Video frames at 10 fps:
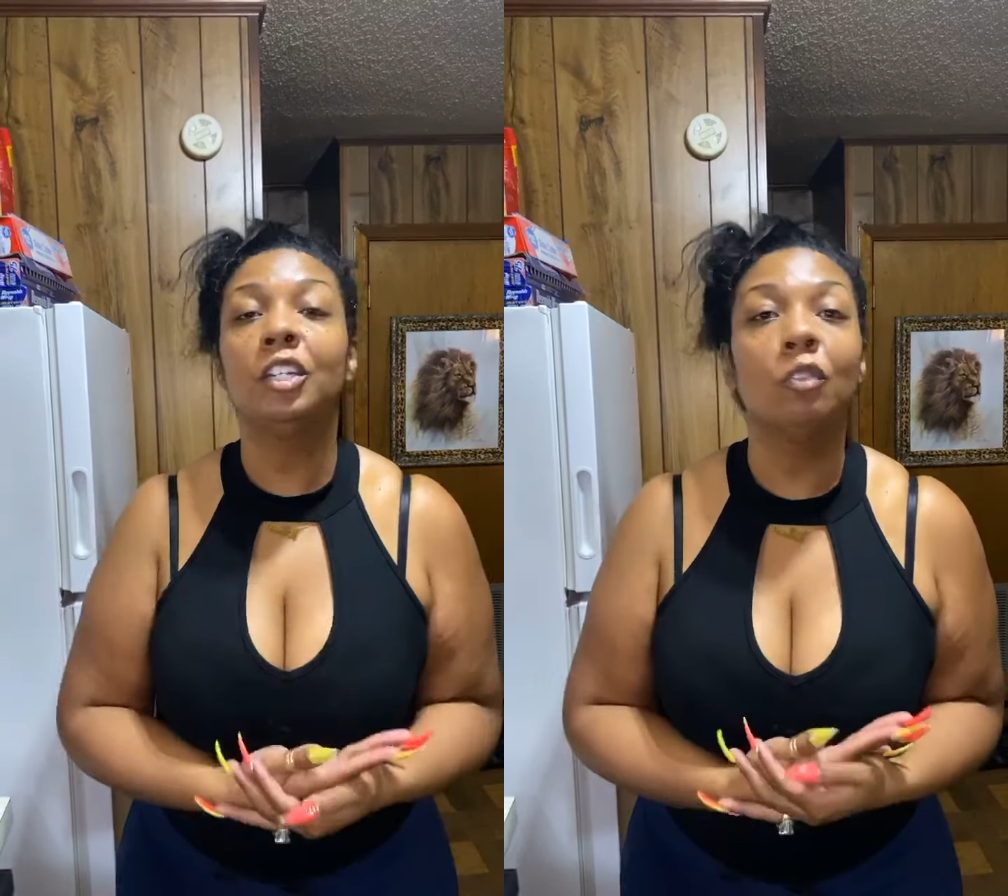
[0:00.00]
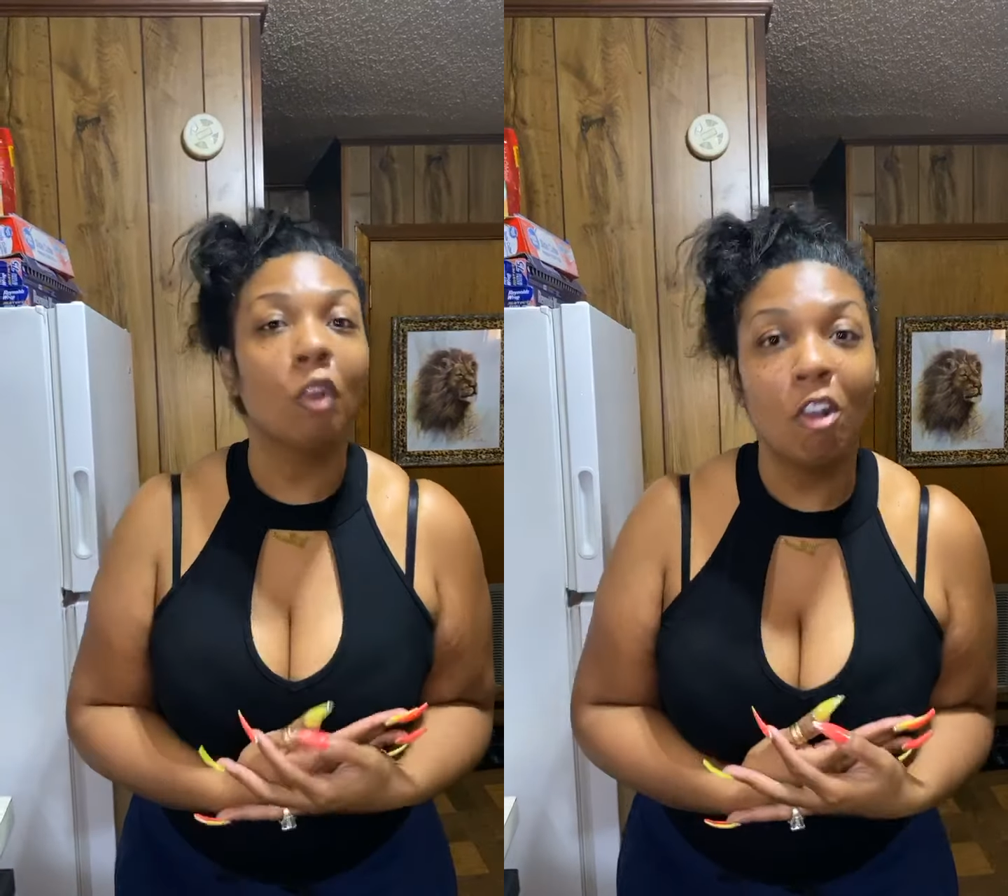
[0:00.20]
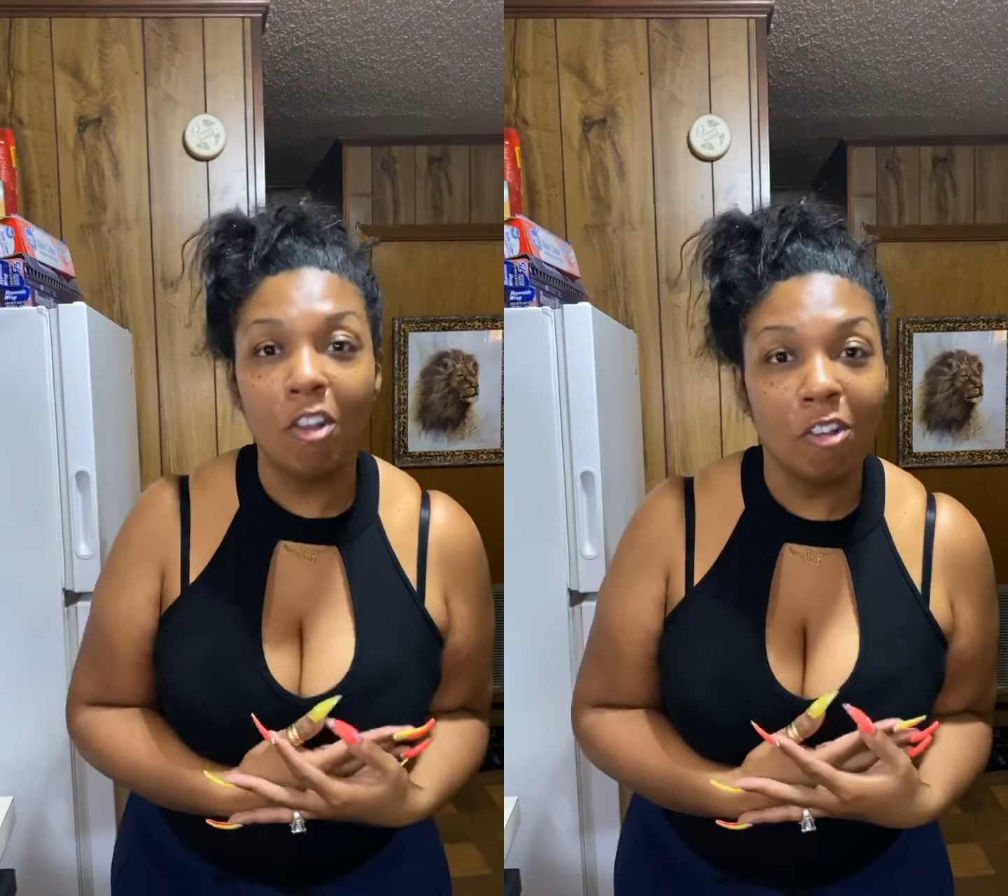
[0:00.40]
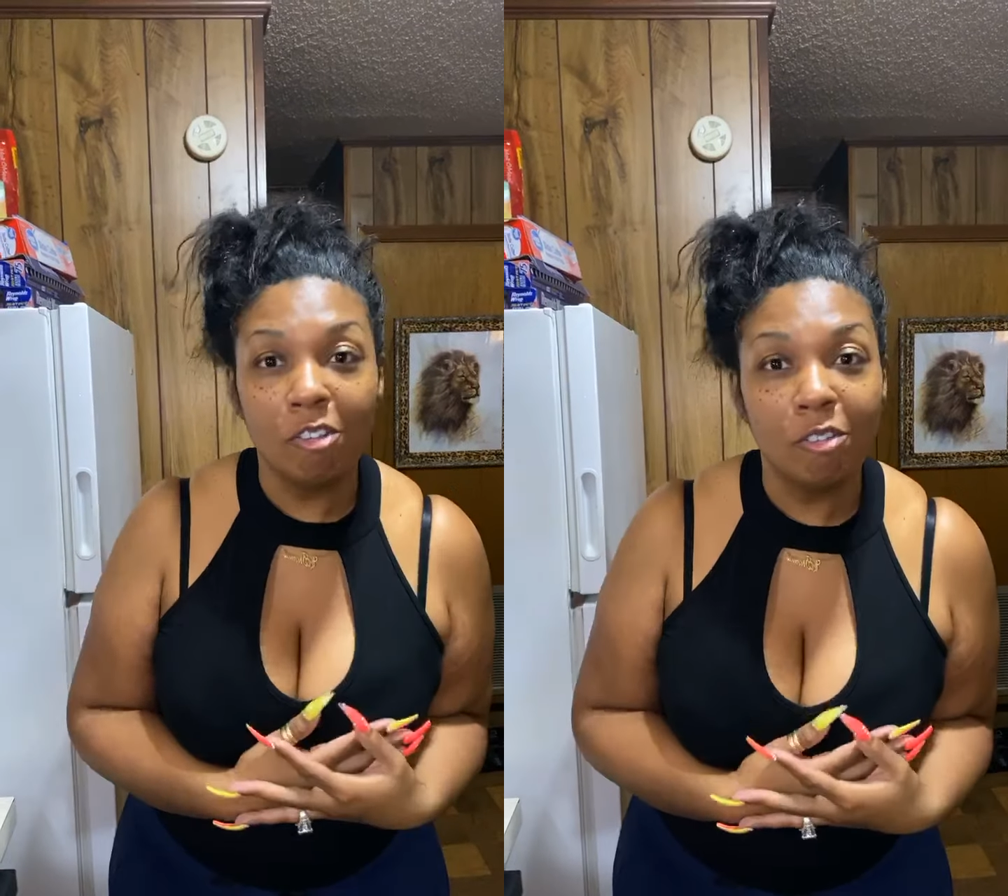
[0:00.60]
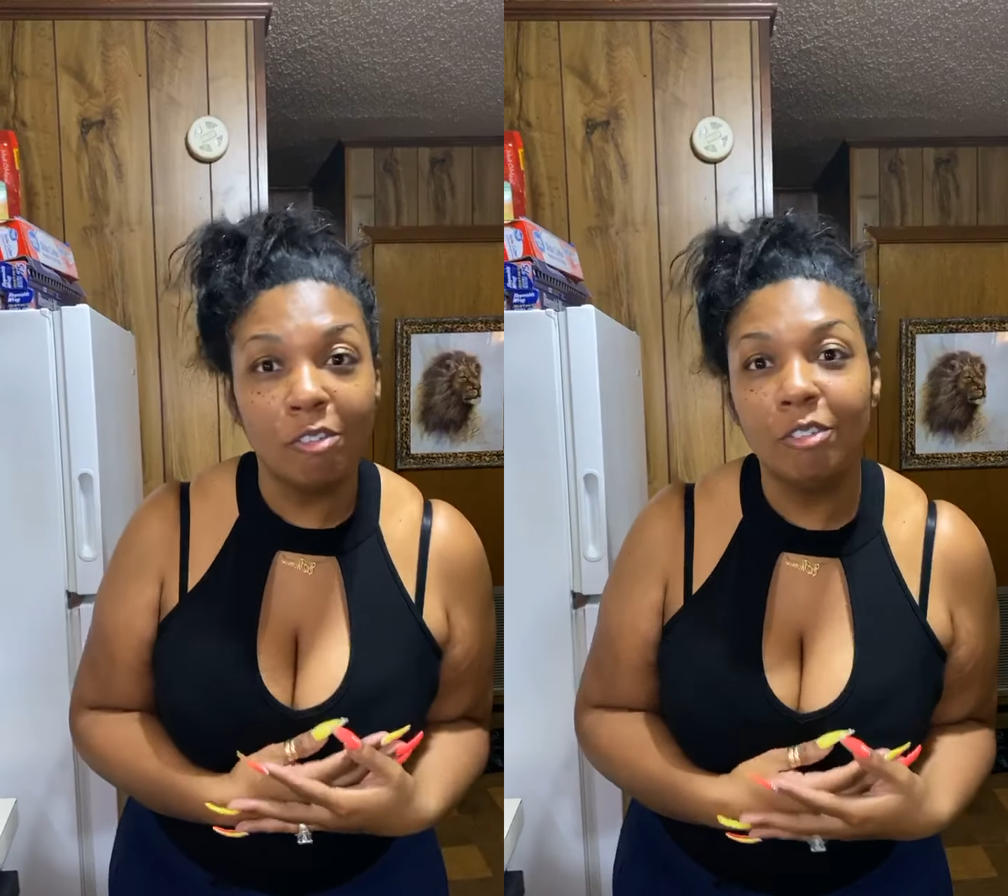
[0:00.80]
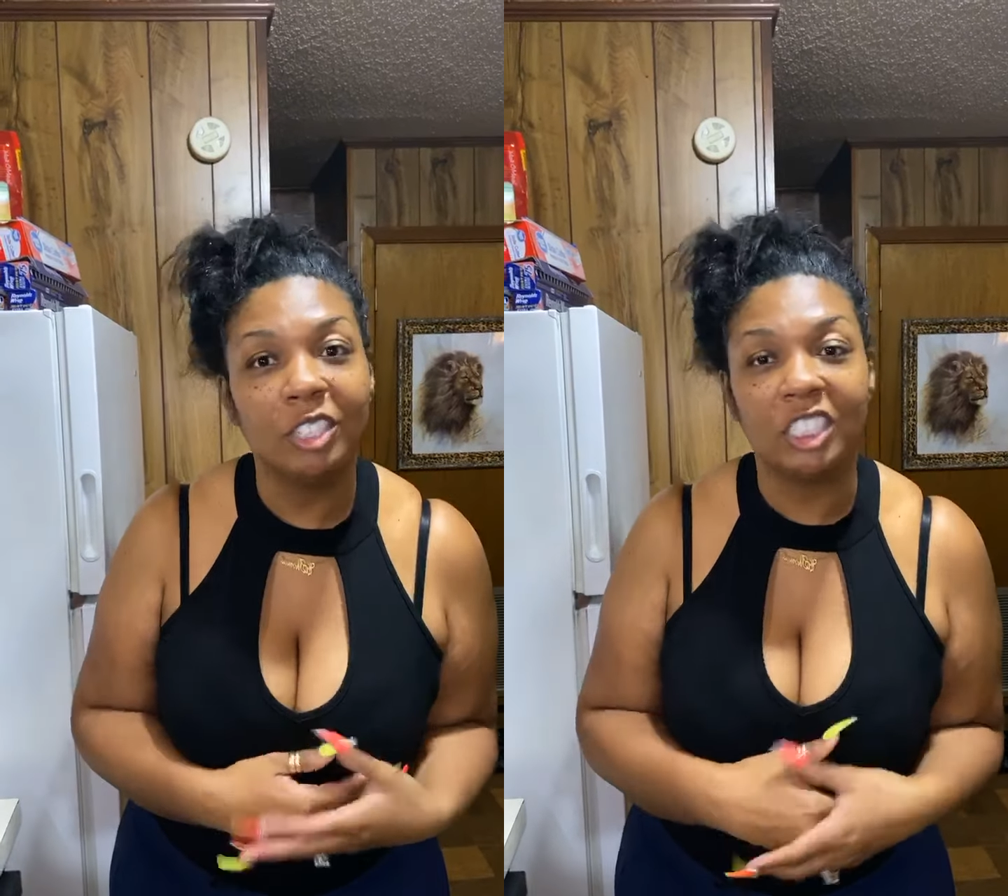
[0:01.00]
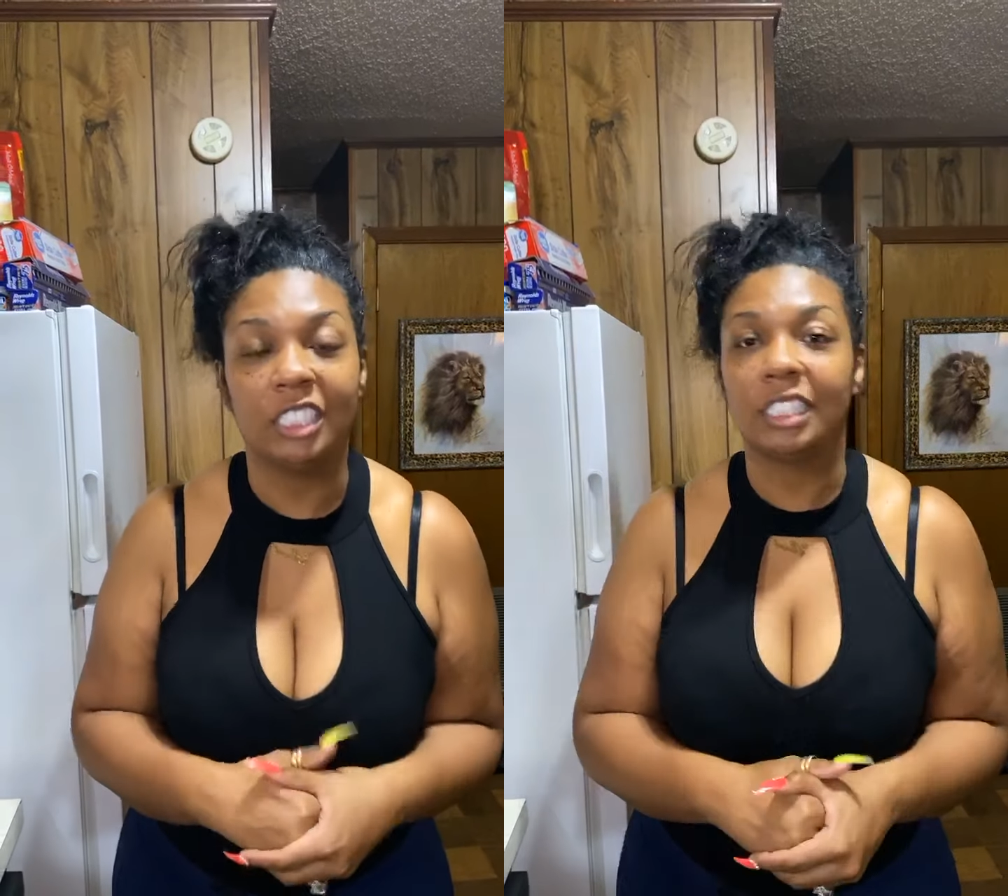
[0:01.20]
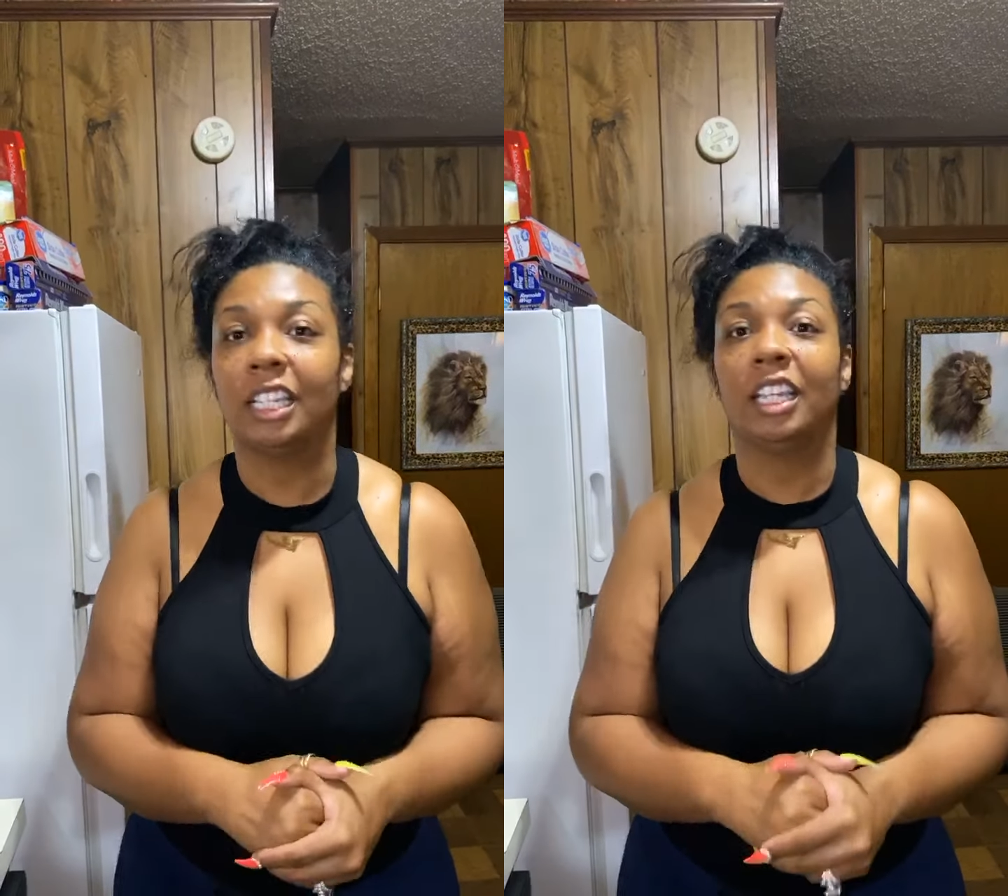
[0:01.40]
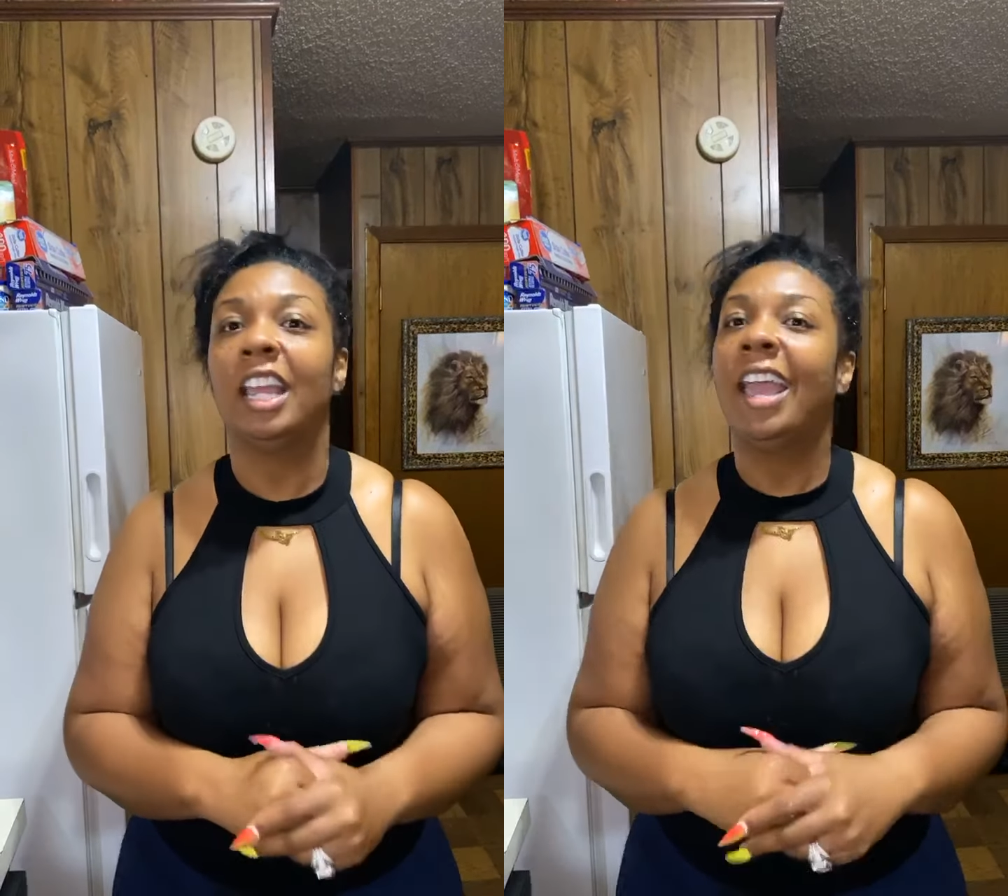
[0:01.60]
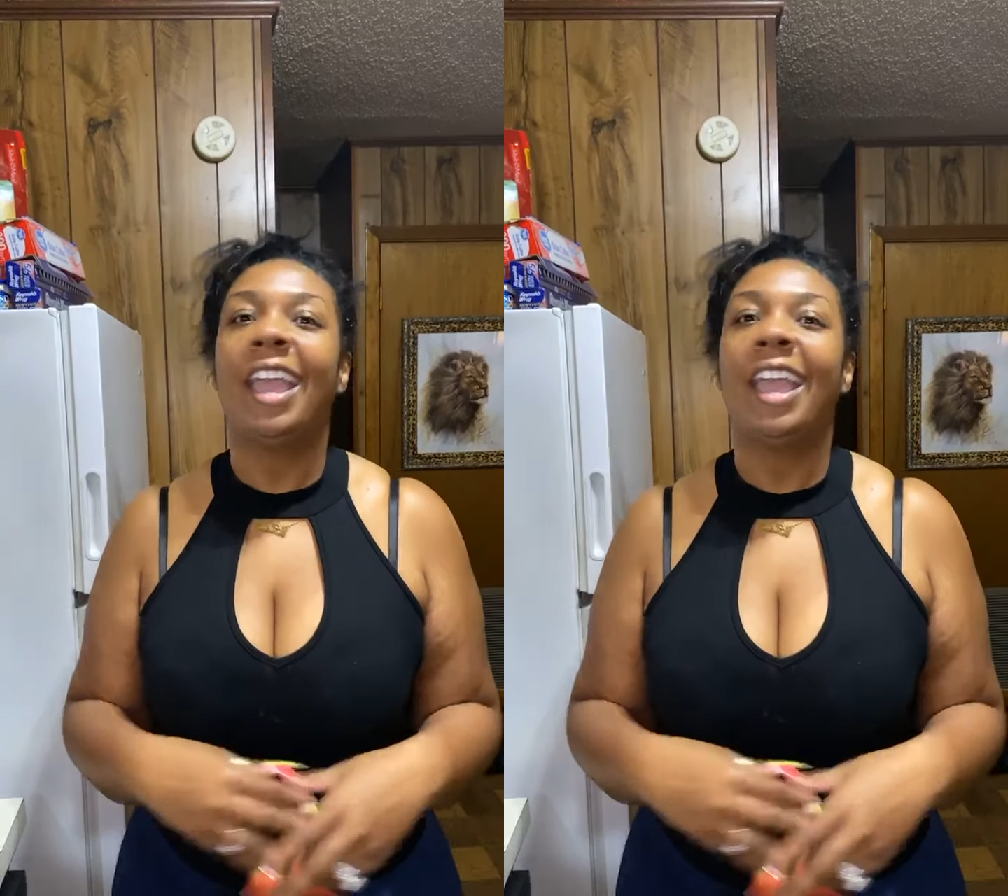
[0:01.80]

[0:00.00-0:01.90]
grow," she said,